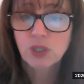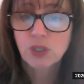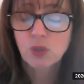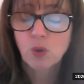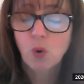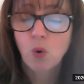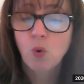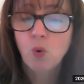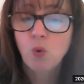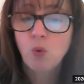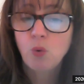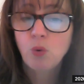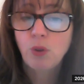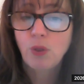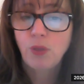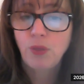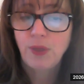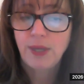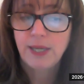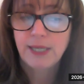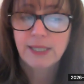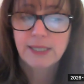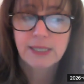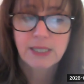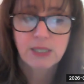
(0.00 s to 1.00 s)
just all the
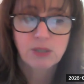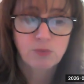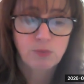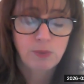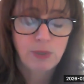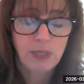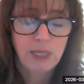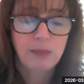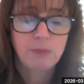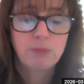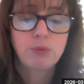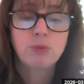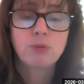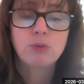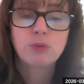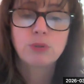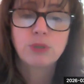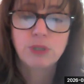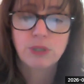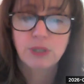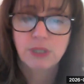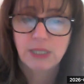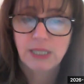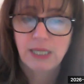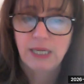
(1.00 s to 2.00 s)
things that's really
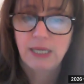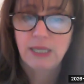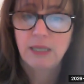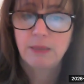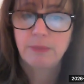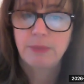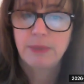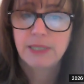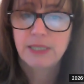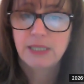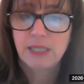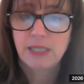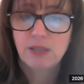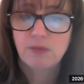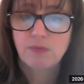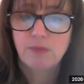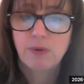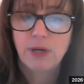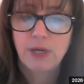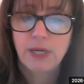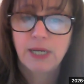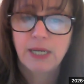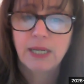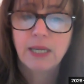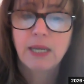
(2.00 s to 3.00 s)
important to keep the business
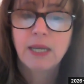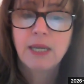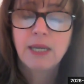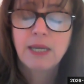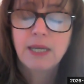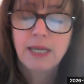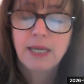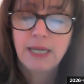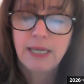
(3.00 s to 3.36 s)
running